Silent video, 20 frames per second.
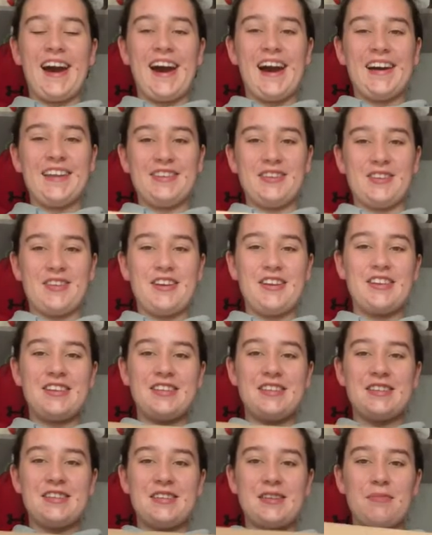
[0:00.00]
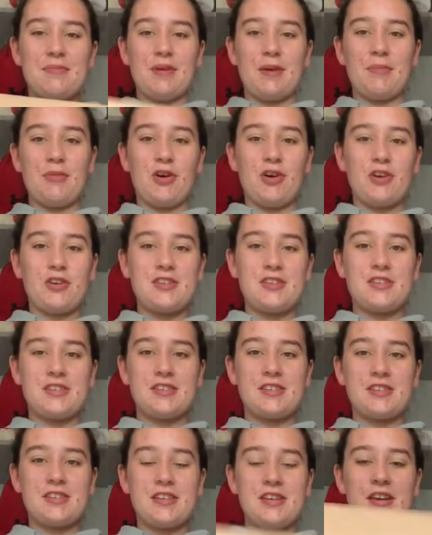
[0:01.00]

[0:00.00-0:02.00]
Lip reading: and they're in this big box.